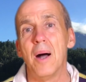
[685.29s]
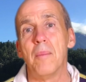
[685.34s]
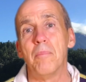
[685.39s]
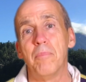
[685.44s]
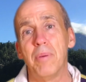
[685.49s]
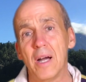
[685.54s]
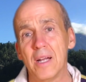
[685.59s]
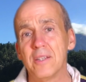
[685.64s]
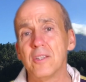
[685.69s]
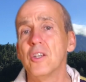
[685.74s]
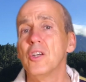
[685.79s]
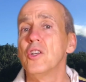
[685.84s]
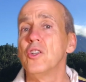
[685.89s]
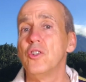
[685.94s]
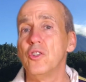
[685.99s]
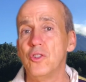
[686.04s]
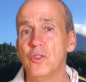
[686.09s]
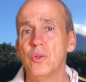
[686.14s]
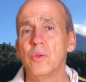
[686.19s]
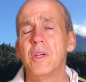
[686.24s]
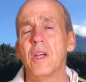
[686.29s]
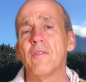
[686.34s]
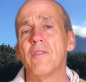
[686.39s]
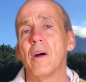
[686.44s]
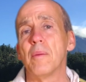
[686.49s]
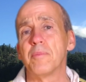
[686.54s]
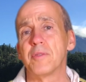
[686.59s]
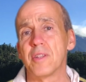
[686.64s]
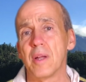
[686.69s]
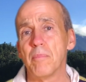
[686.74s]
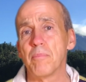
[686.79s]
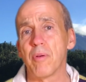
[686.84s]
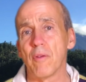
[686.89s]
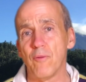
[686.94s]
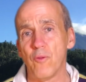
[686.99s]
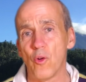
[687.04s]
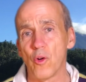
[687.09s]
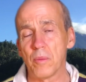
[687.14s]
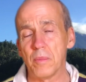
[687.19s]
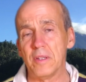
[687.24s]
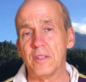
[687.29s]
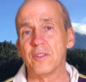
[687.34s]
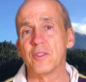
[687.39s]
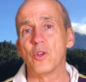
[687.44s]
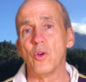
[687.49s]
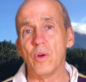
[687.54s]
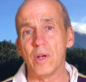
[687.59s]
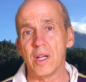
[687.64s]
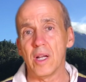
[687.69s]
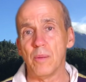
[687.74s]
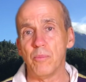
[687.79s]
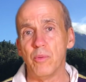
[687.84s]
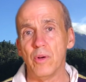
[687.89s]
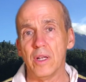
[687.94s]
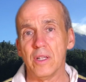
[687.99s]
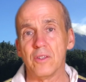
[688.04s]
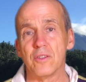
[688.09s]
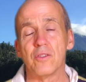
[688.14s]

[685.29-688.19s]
But you do give up some performance going upwind.